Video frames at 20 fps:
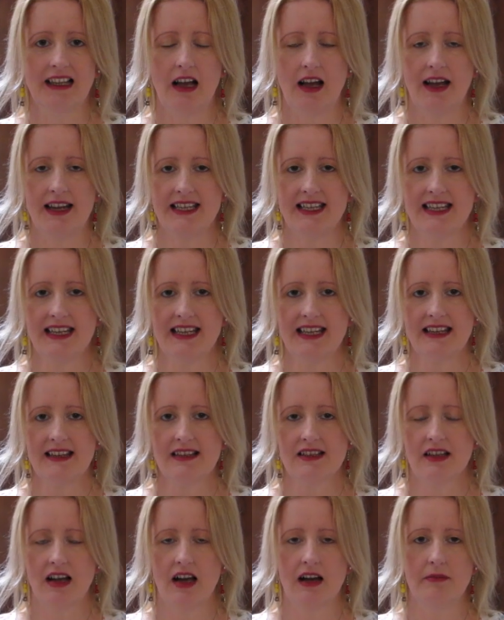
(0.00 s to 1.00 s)

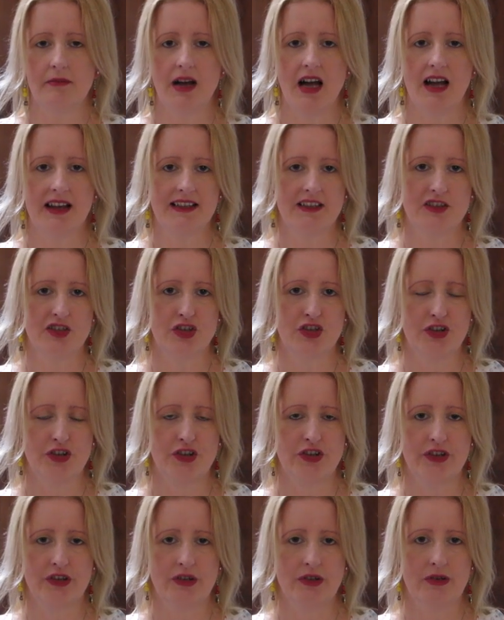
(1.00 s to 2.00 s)
ideas. I might
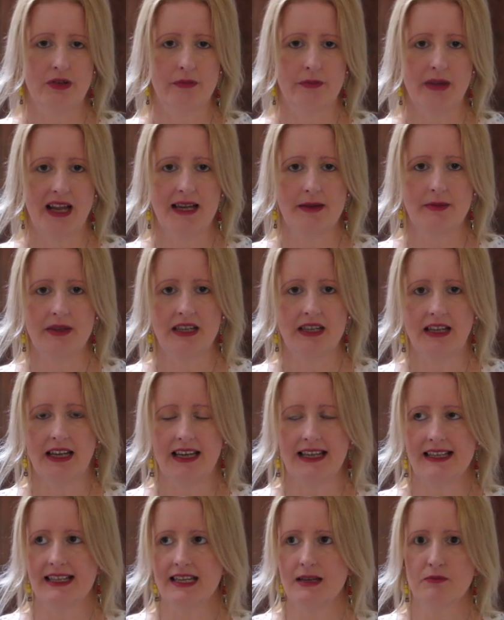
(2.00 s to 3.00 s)
do maybe
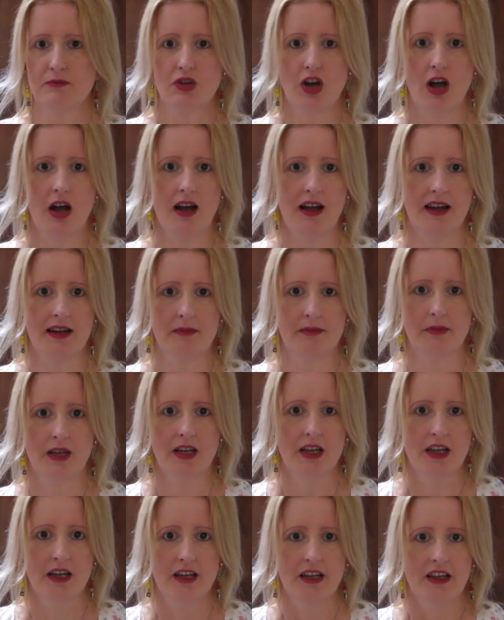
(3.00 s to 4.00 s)
a tip time
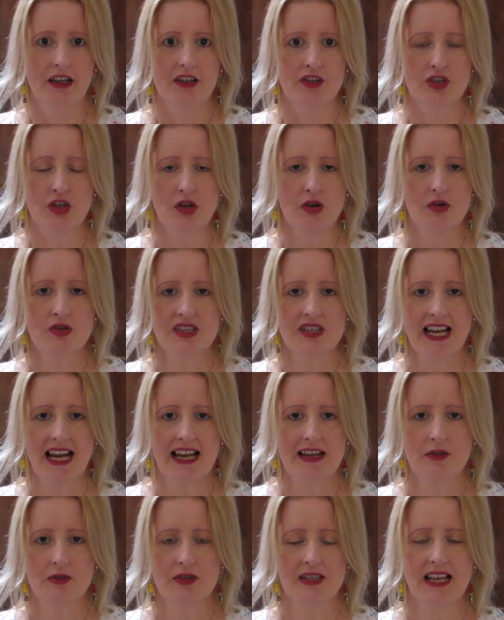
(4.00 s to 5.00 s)

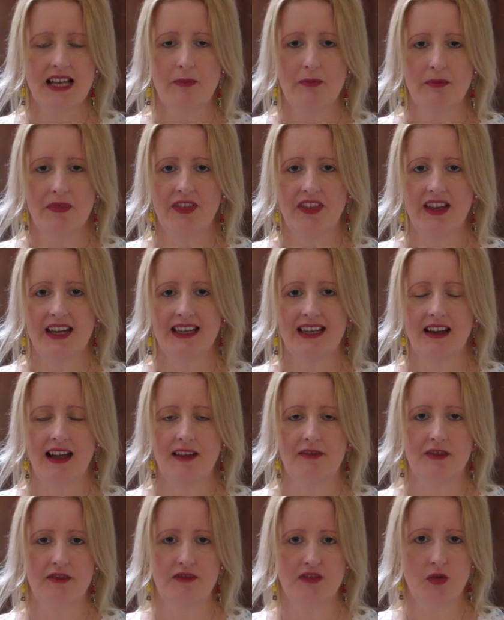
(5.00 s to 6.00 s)
Tuesday or something. I
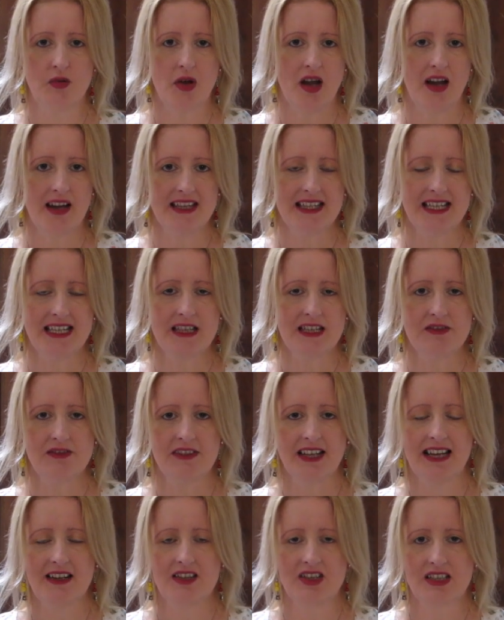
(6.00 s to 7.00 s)
have a few ideas for
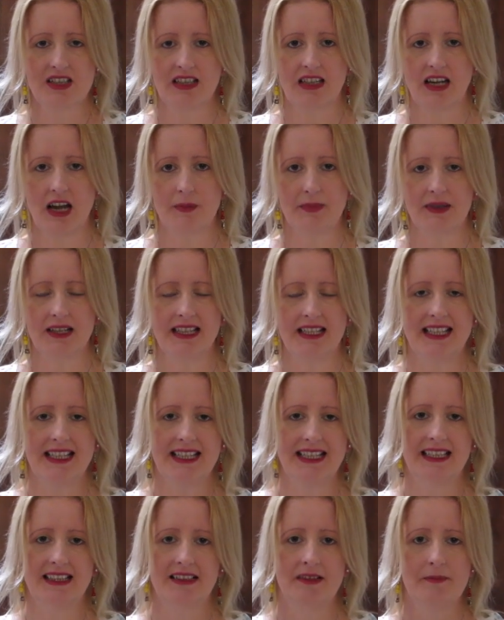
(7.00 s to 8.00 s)
that, just a couple of
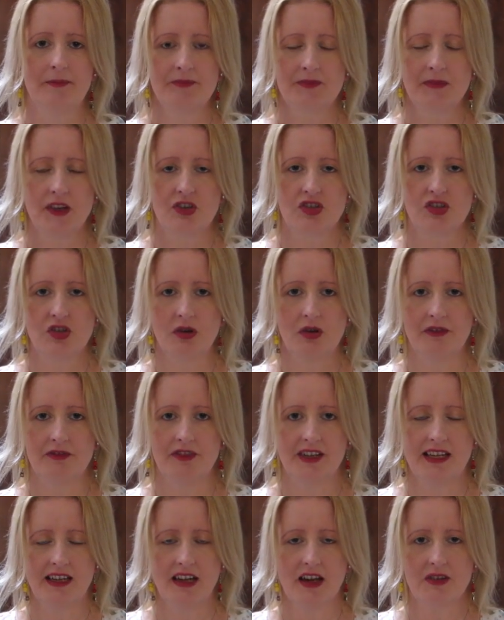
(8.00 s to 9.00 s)
little short
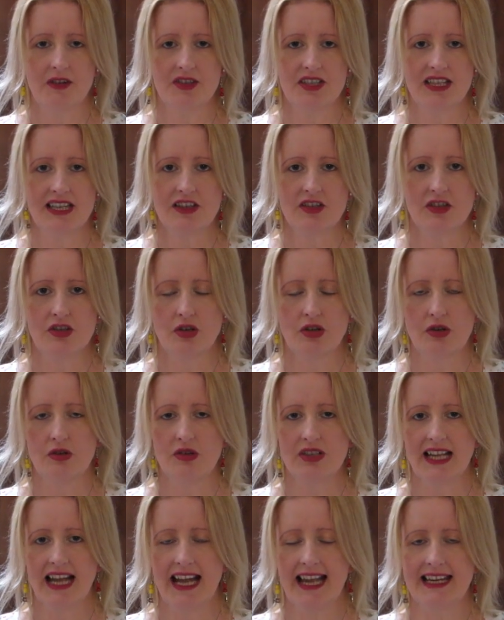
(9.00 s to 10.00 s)
videos each
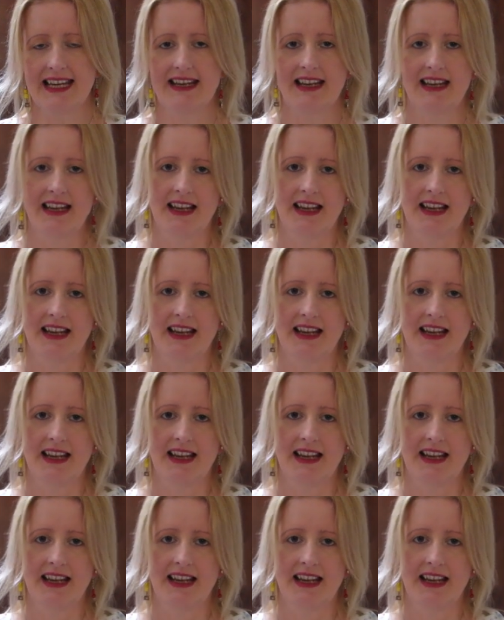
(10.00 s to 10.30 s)
Tuesday,